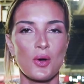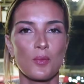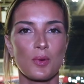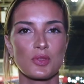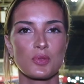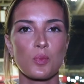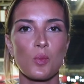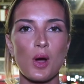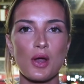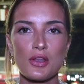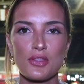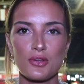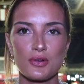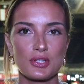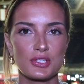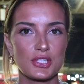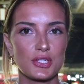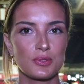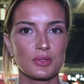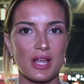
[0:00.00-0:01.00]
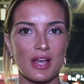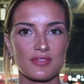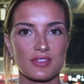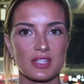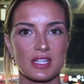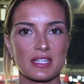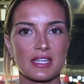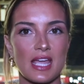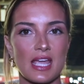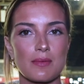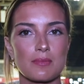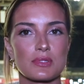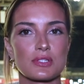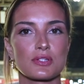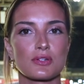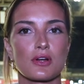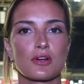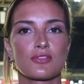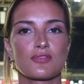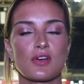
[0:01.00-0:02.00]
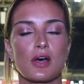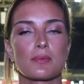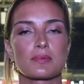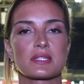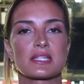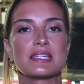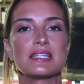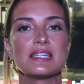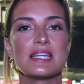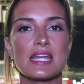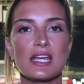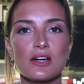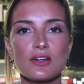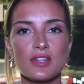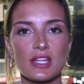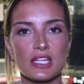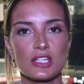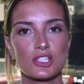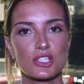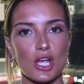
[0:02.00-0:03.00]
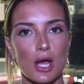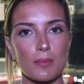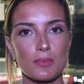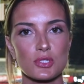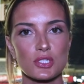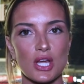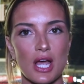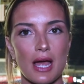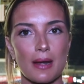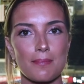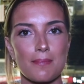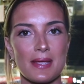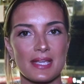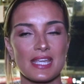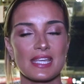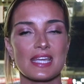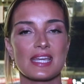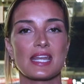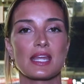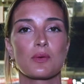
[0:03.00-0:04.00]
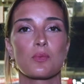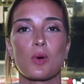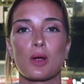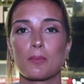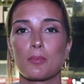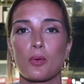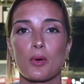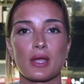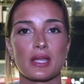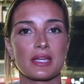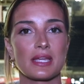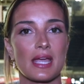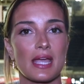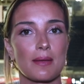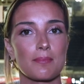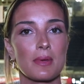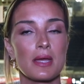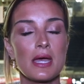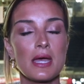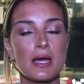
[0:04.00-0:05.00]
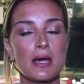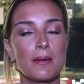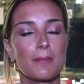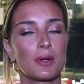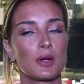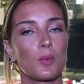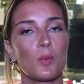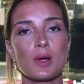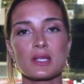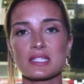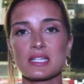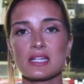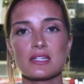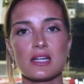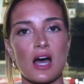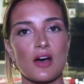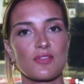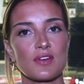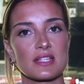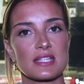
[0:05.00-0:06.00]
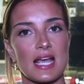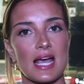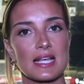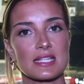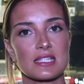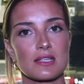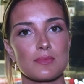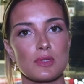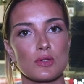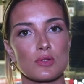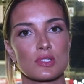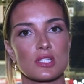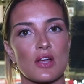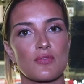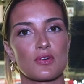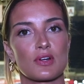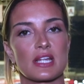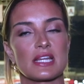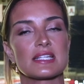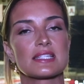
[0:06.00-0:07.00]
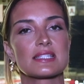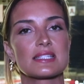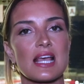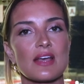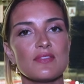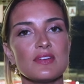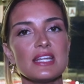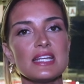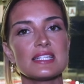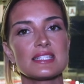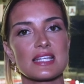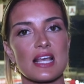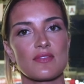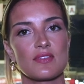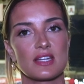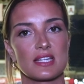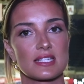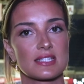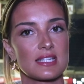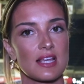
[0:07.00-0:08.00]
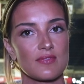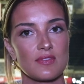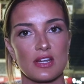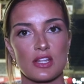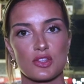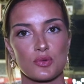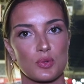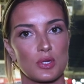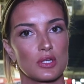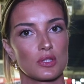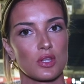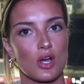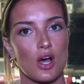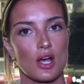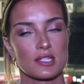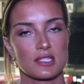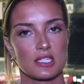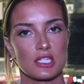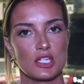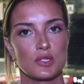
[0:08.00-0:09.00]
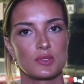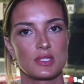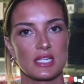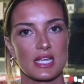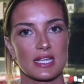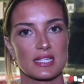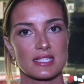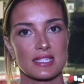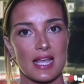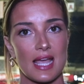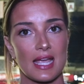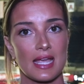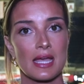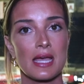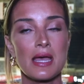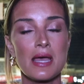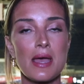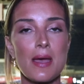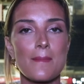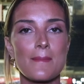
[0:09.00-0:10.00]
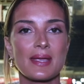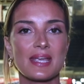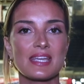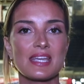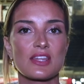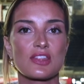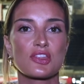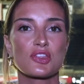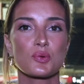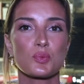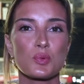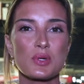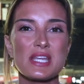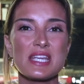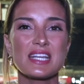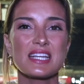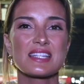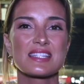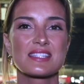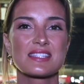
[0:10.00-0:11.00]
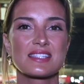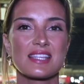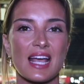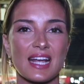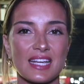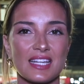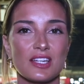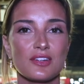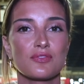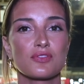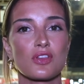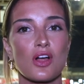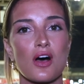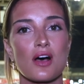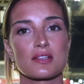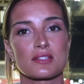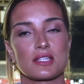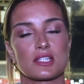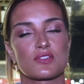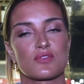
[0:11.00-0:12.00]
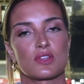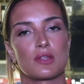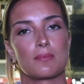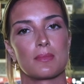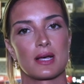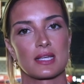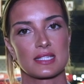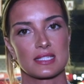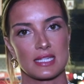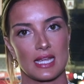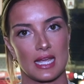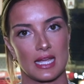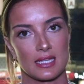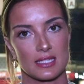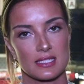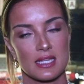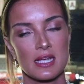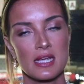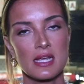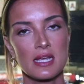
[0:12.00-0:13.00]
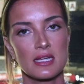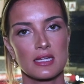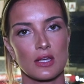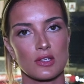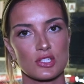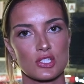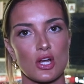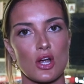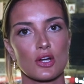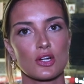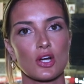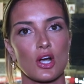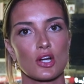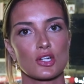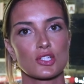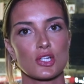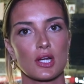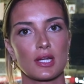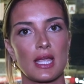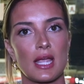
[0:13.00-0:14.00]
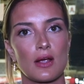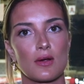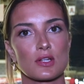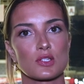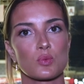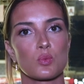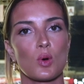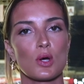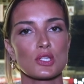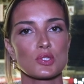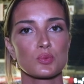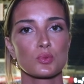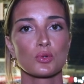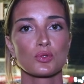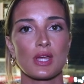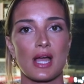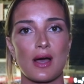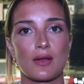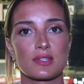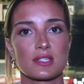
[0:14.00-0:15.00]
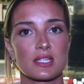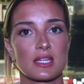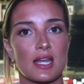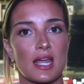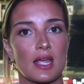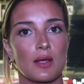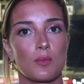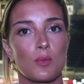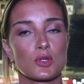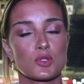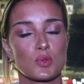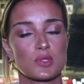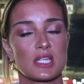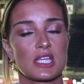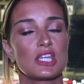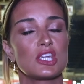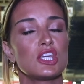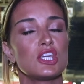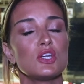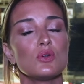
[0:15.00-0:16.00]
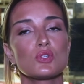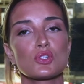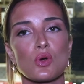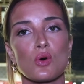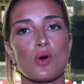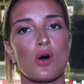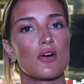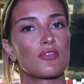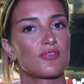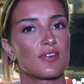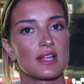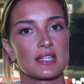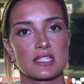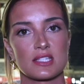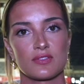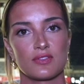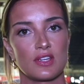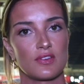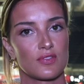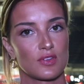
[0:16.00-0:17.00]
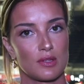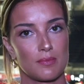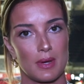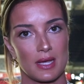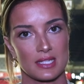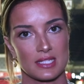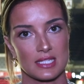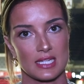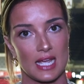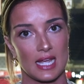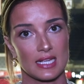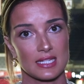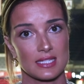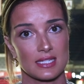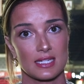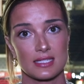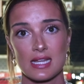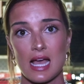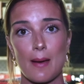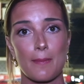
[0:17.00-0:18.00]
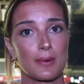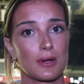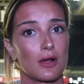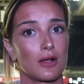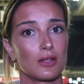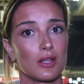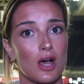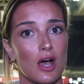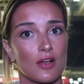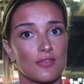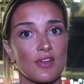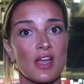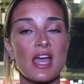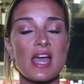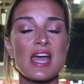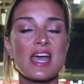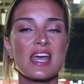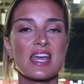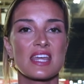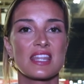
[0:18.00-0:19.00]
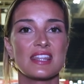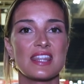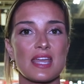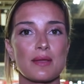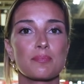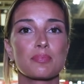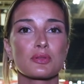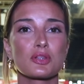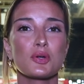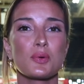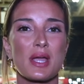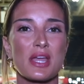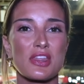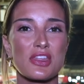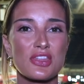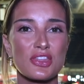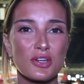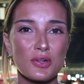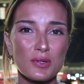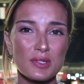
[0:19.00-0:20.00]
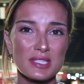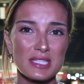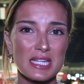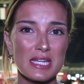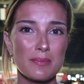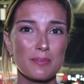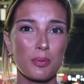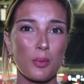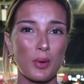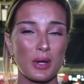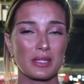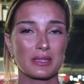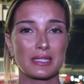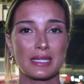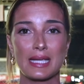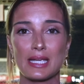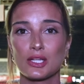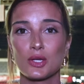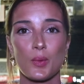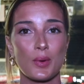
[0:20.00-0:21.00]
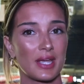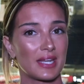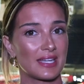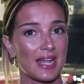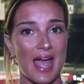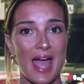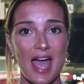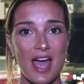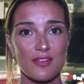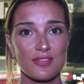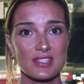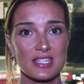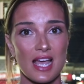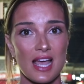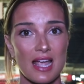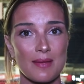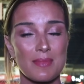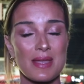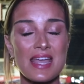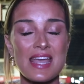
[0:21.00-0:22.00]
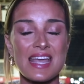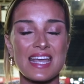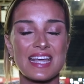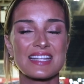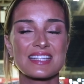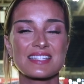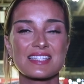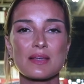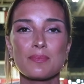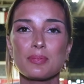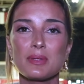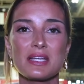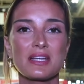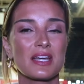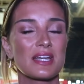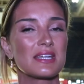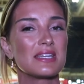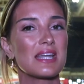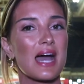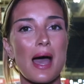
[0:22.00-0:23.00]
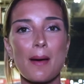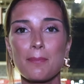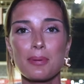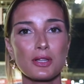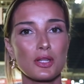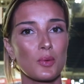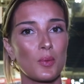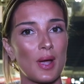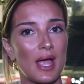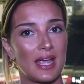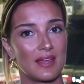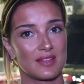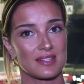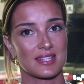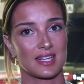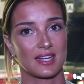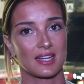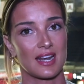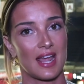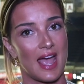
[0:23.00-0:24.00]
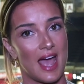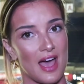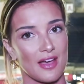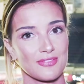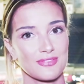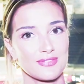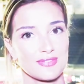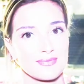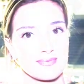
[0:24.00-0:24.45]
With 1:32 left in the game, Zurich Phillips nailed a jump shot, making it a one-point game. But it wasn't enough as SMU suffered a 77-73 loss to UTSA, making it three consecutive losses for the Mustangs. Now, star guard Chuck Harris was ruled out tonight, which was a huge hole offensively for the Mustangs. And to top it all off, they blew a 13-point lead going into halftime and simply could not pull away in the second half.